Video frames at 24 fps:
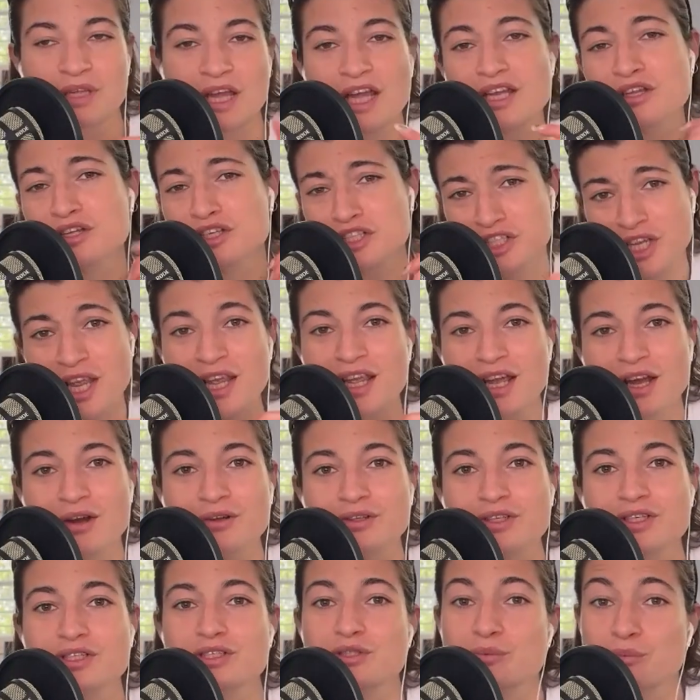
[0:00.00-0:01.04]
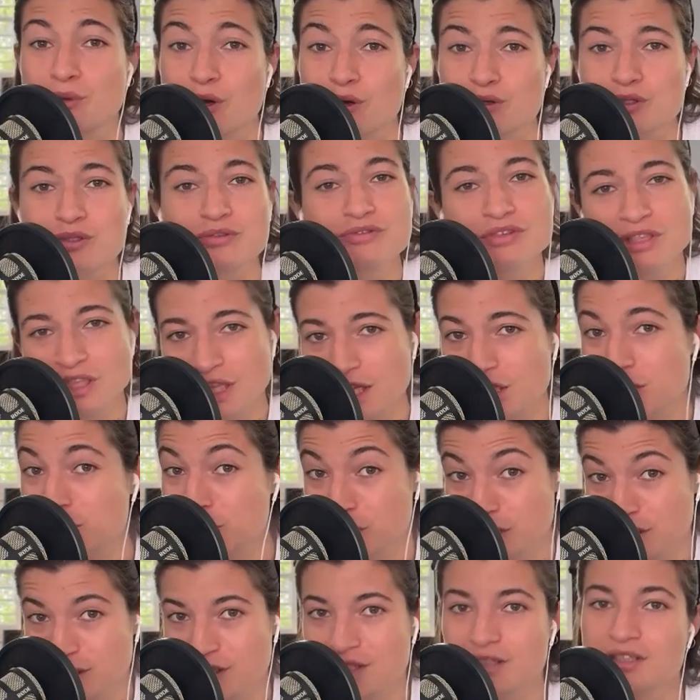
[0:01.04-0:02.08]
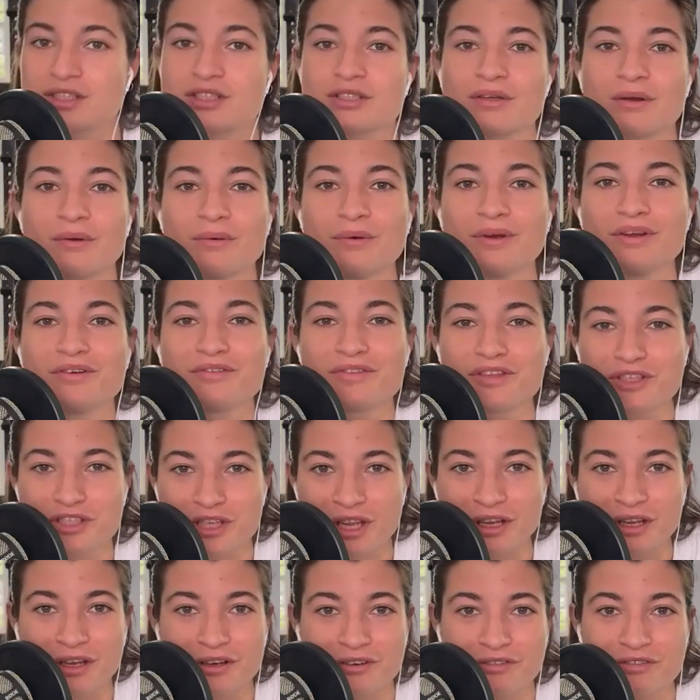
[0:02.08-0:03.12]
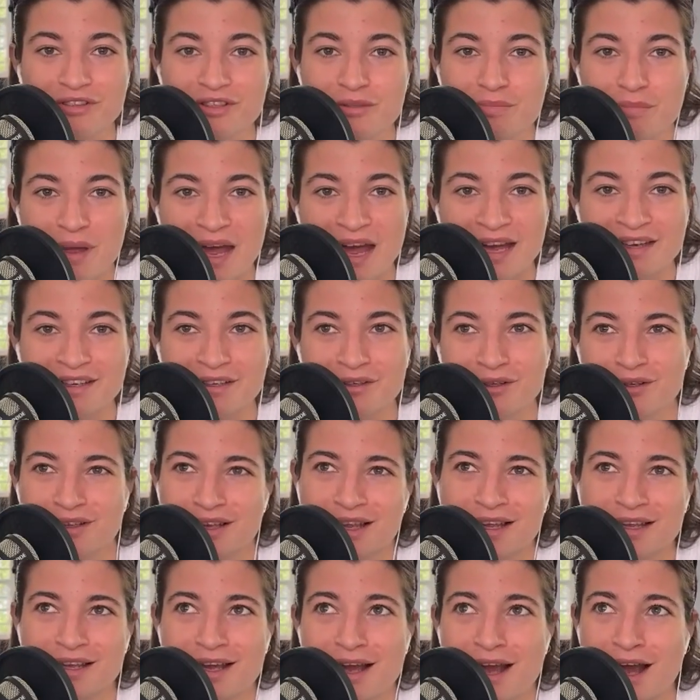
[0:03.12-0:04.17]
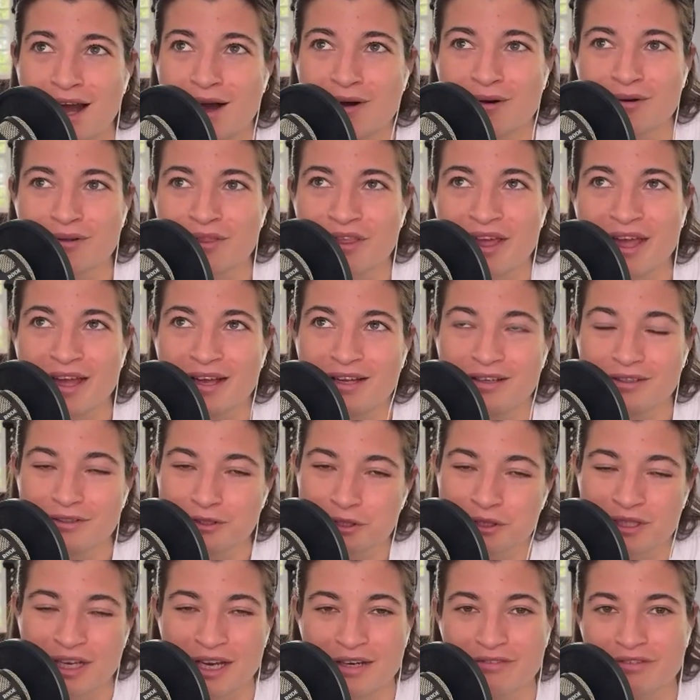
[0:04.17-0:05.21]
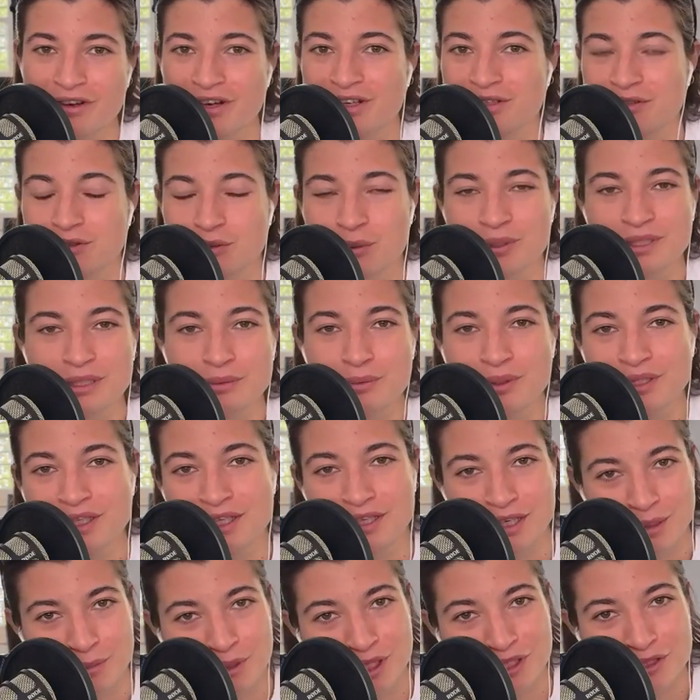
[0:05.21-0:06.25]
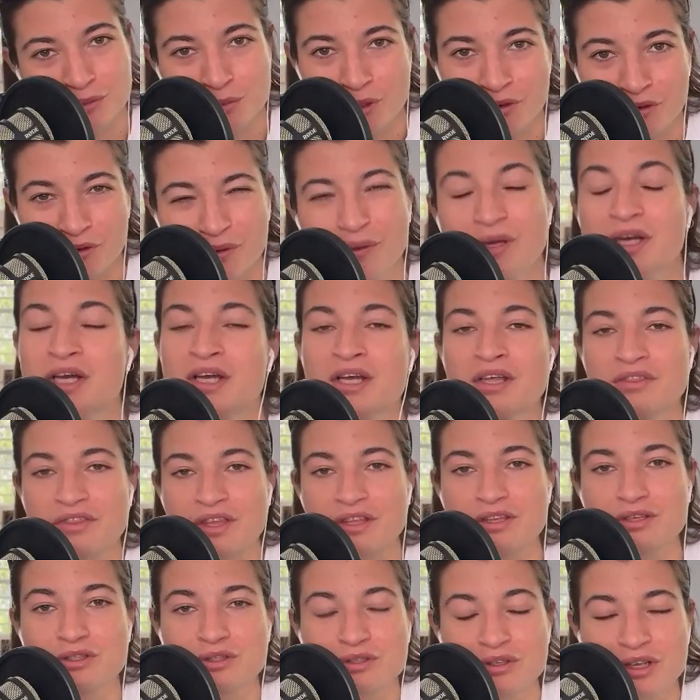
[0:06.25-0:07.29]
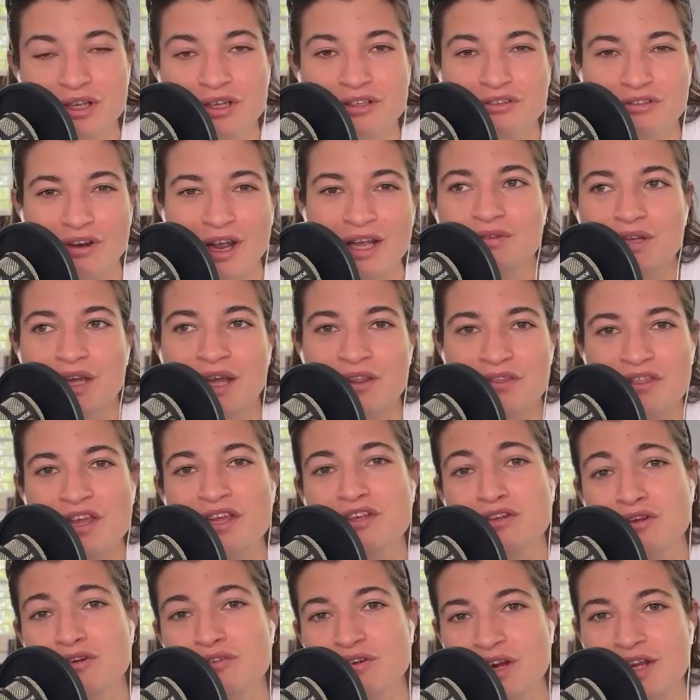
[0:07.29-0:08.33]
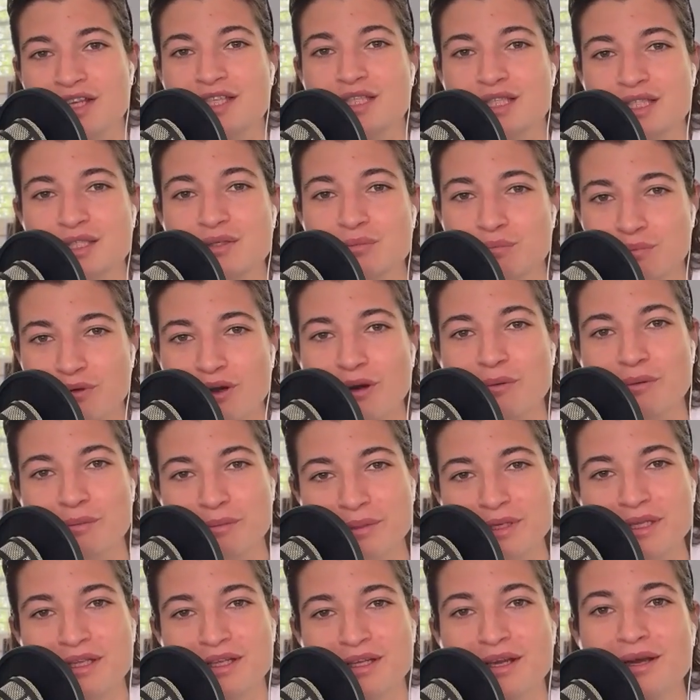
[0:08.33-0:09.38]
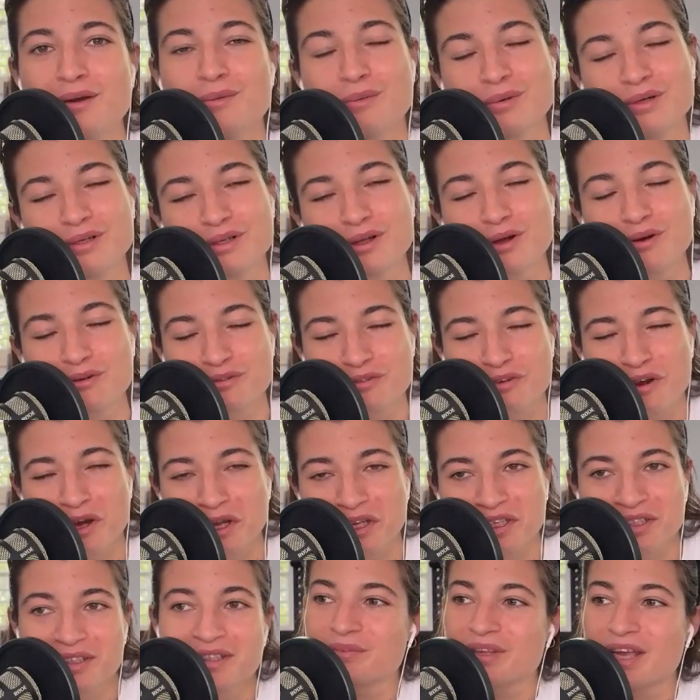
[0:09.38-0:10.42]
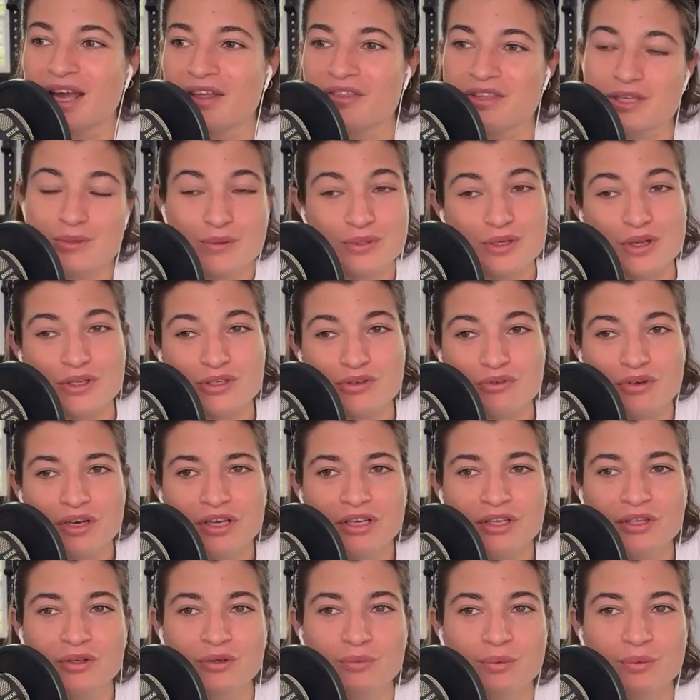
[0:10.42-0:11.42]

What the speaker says: And your shakeout is supposed to feel like shit. So if the shakeout feels bad and you're like, how the hell should I run 21 kilometer tomorrow? Then you're doing it right. And then your race probably will go fine. And this was also really cute.